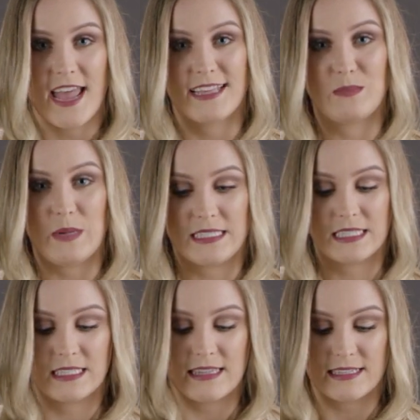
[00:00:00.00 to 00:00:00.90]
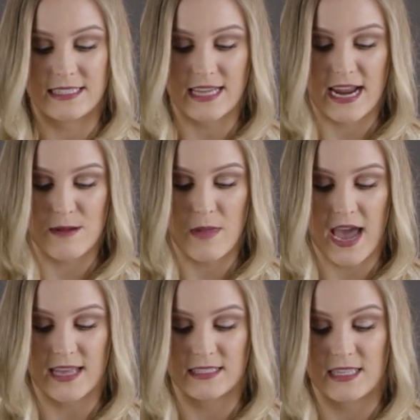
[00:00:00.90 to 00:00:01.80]
It's basically the same
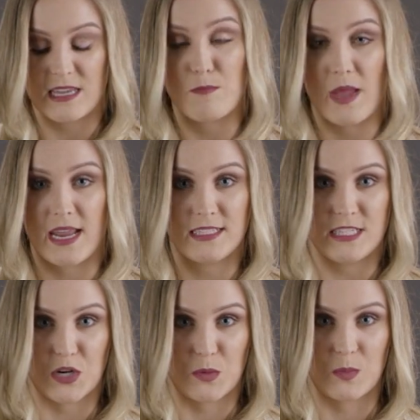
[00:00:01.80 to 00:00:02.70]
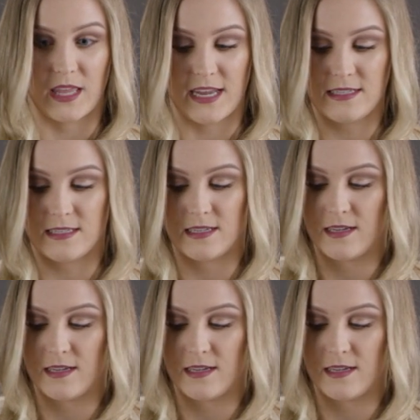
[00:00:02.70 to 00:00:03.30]
as the main dinner plate.